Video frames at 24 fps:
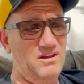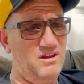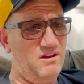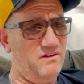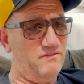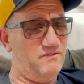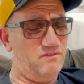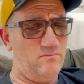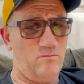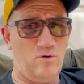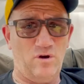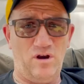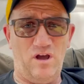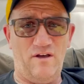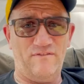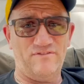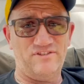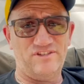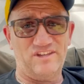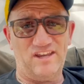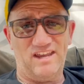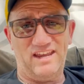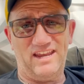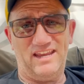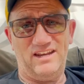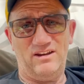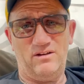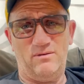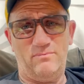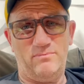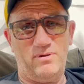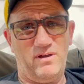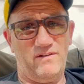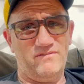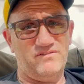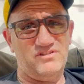From what I've seen on
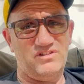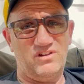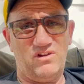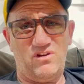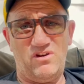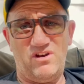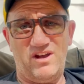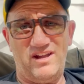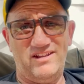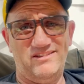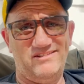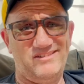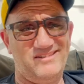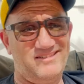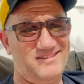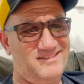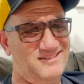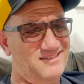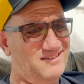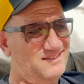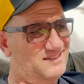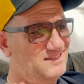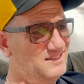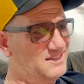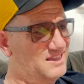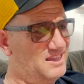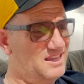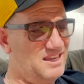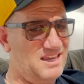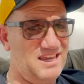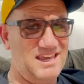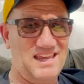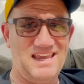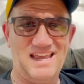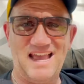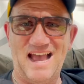both sides,
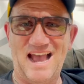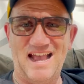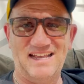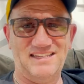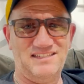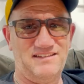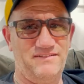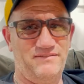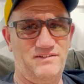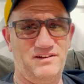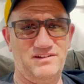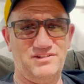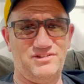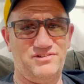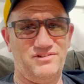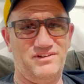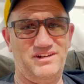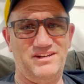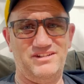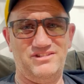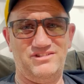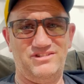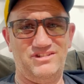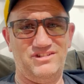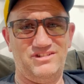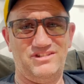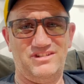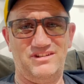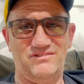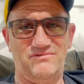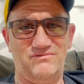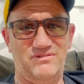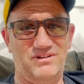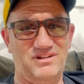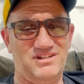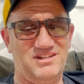the A7S III is just
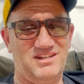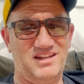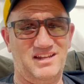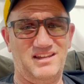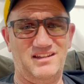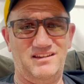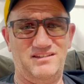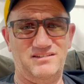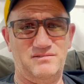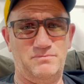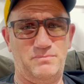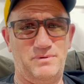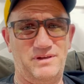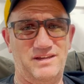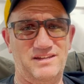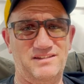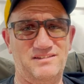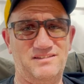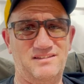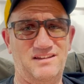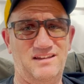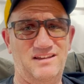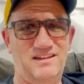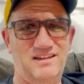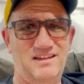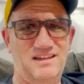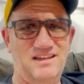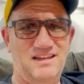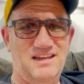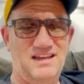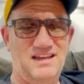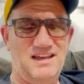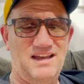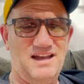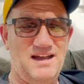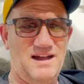a ridiculous beast.
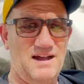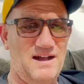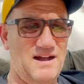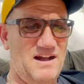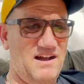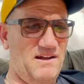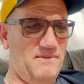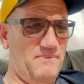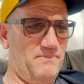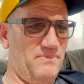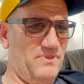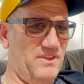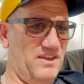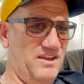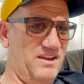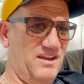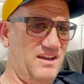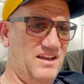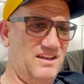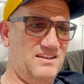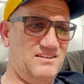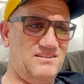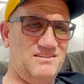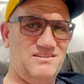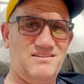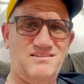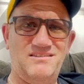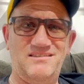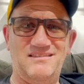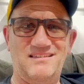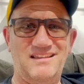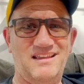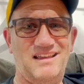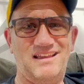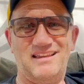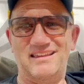
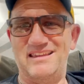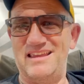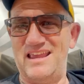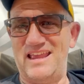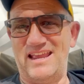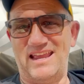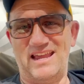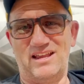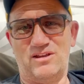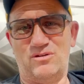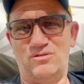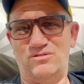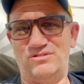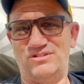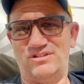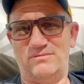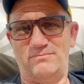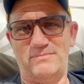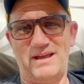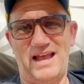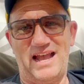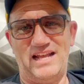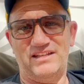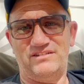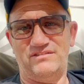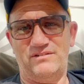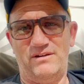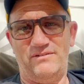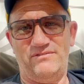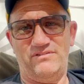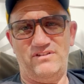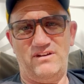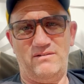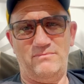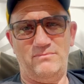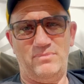You get goods and bads from
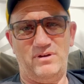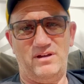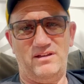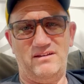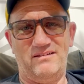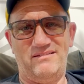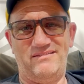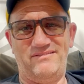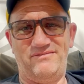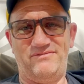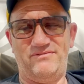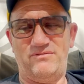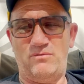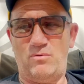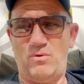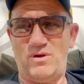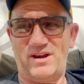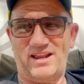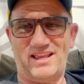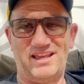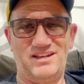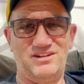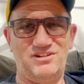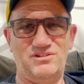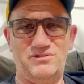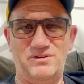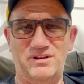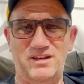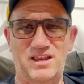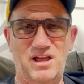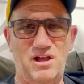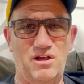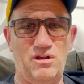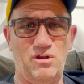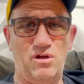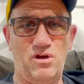everyone, but for what it can do in
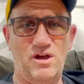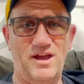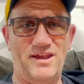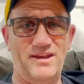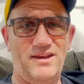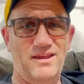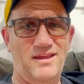low light,